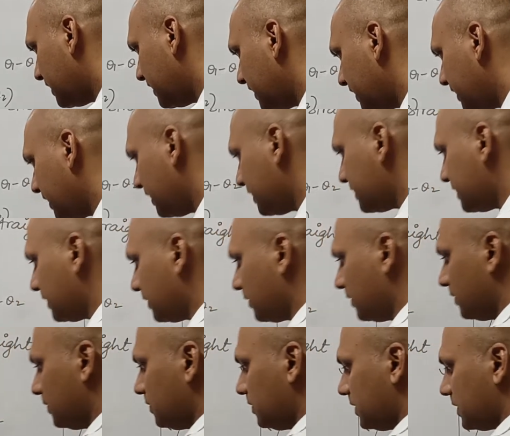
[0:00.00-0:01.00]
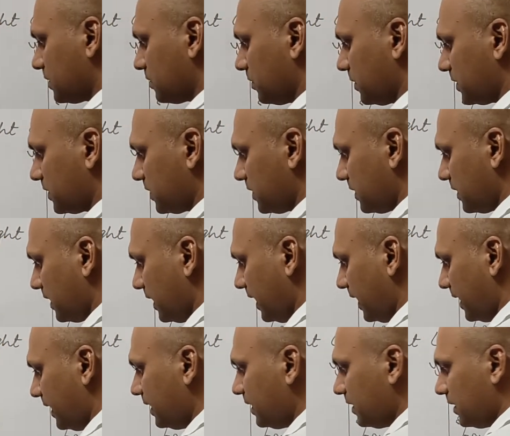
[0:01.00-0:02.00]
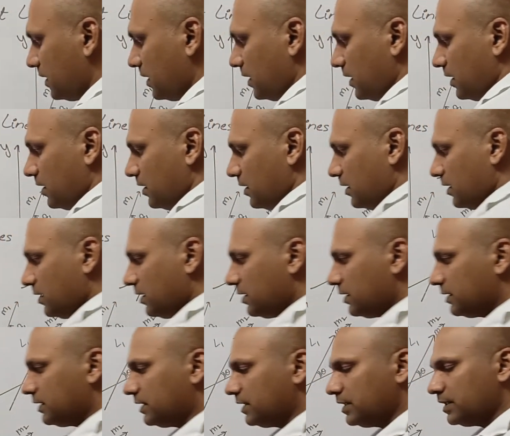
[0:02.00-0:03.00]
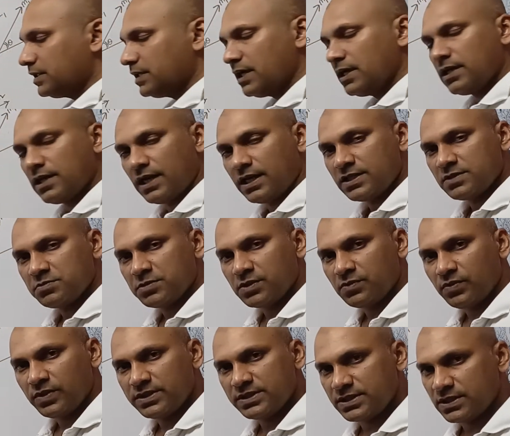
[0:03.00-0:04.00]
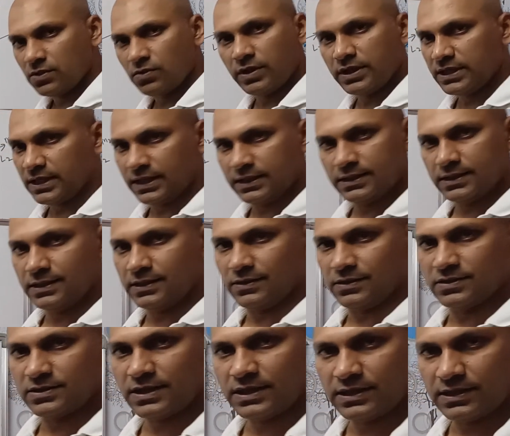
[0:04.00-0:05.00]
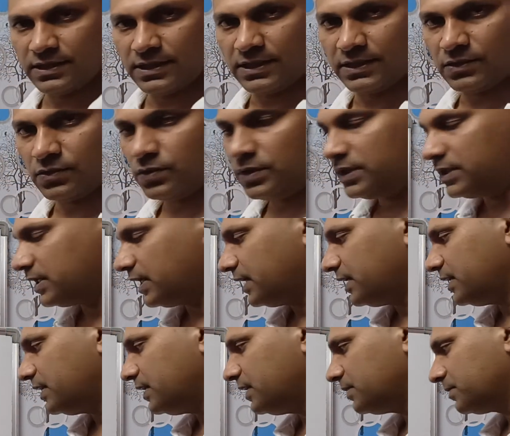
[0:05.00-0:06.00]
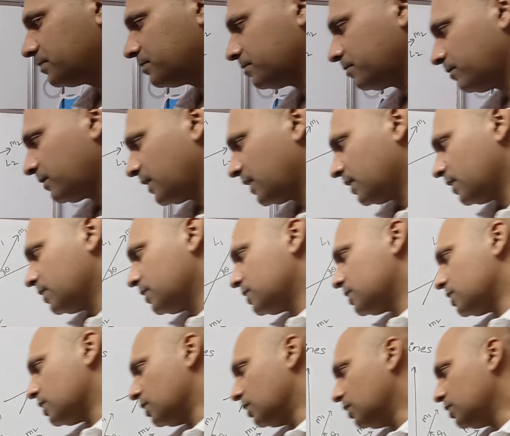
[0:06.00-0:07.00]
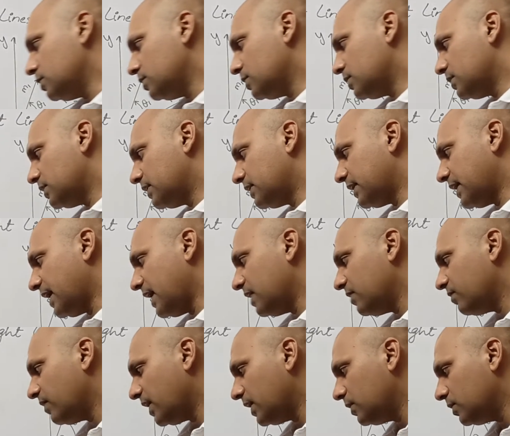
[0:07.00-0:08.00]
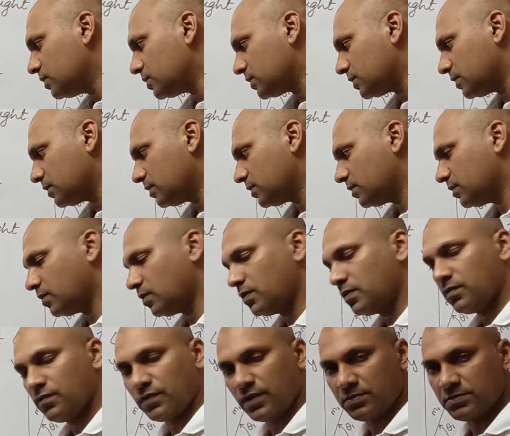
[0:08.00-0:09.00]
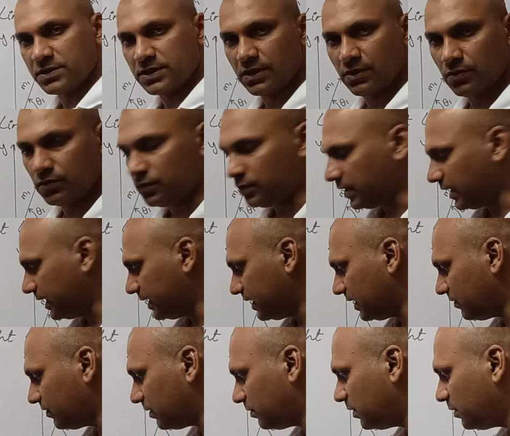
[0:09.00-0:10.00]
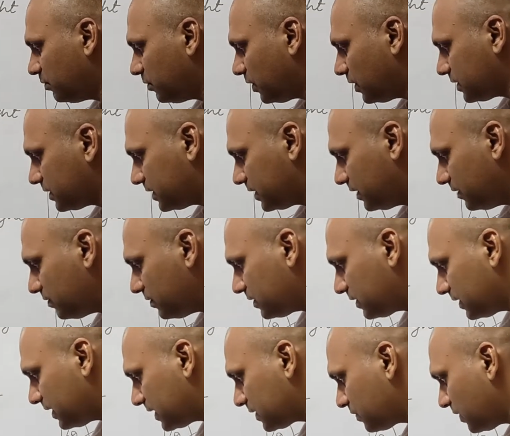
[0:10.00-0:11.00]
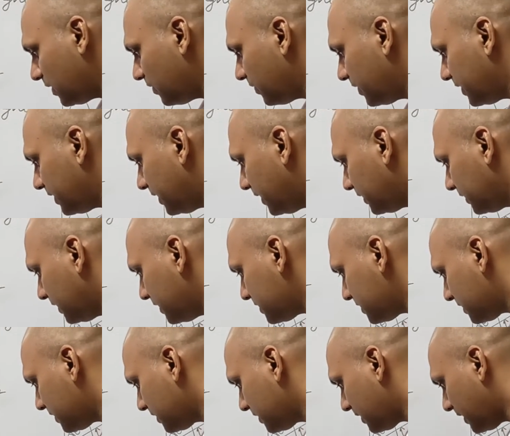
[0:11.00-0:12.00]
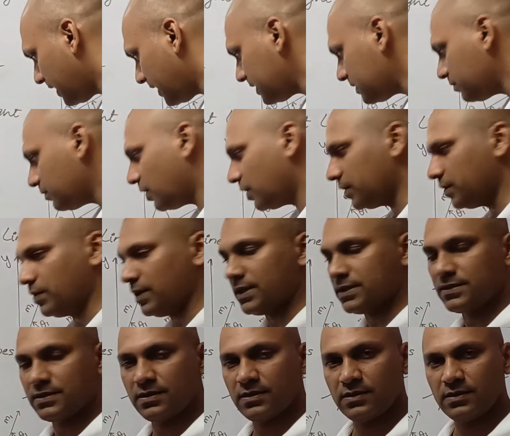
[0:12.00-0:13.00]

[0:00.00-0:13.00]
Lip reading: theta is equal to this much, and theta lies between 0 and 90 degrees, right, including 90. So tan values from 0 to 90 will be positive. That's why we take this as modulus.